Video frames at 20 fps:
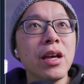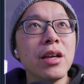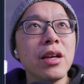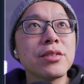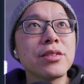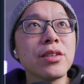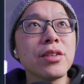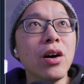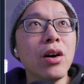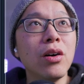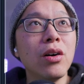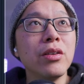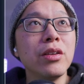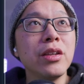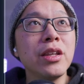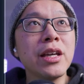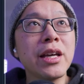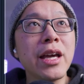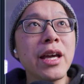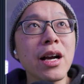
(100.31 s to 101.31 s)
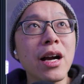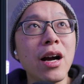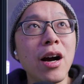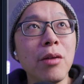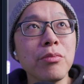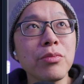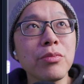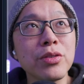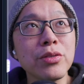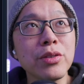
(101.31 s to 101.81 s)
So you can
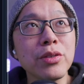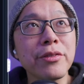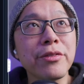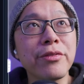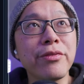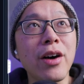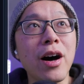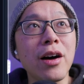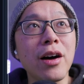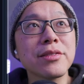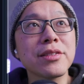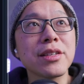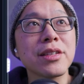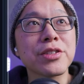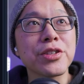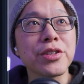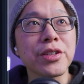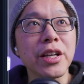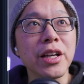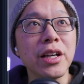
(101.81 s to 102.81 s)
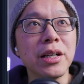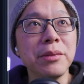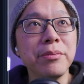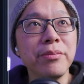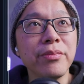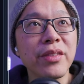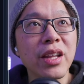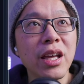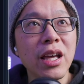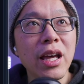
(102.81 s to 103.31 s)
come to the file section here
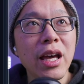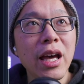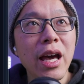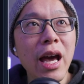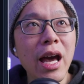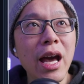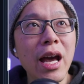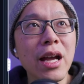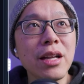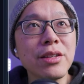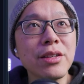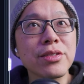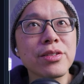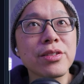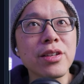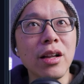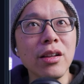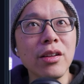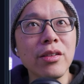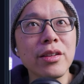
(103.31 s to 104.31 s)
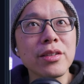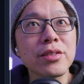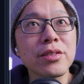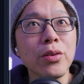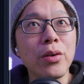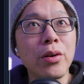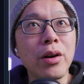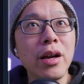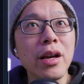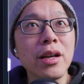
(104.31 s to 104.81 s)
and just download this
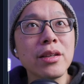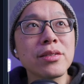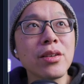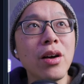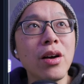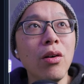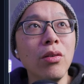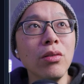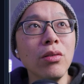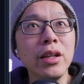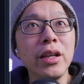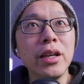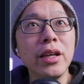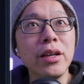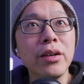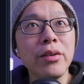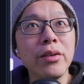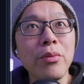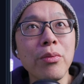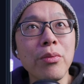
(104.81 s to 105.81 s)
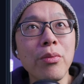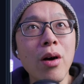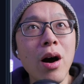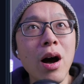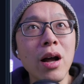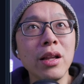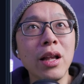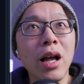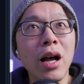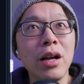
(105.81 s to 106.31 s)
LoRA. Is only
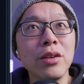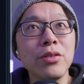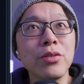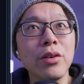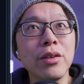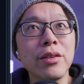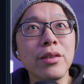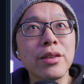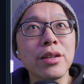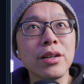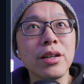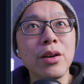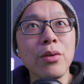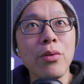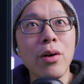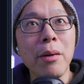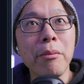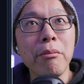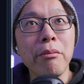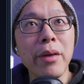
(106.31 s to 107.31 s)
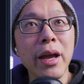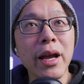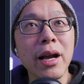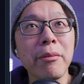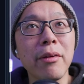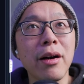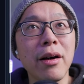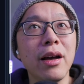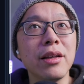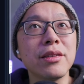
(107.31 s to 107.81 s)
131
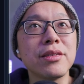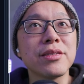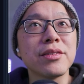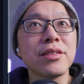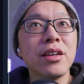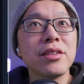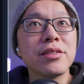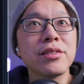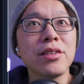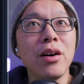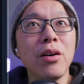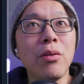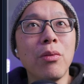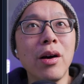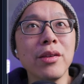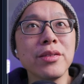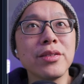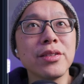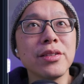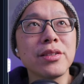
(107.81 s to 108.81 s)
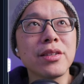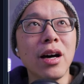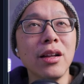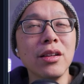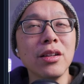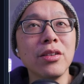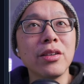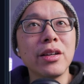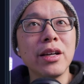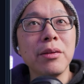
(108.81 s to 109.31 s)
megabytes. So once you
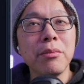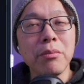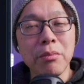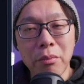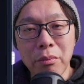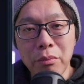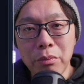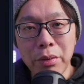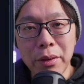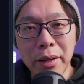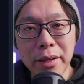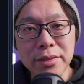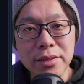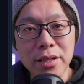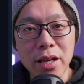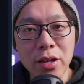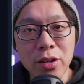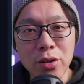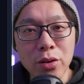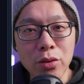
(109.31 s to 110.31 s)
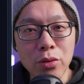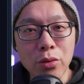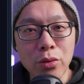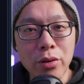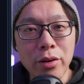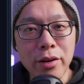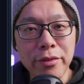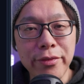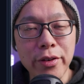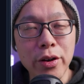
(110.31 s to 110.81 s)
download it, place it in your
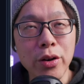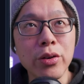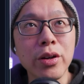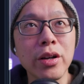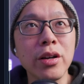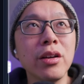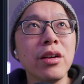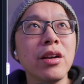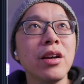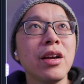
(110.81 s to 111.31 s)
LoRA folder.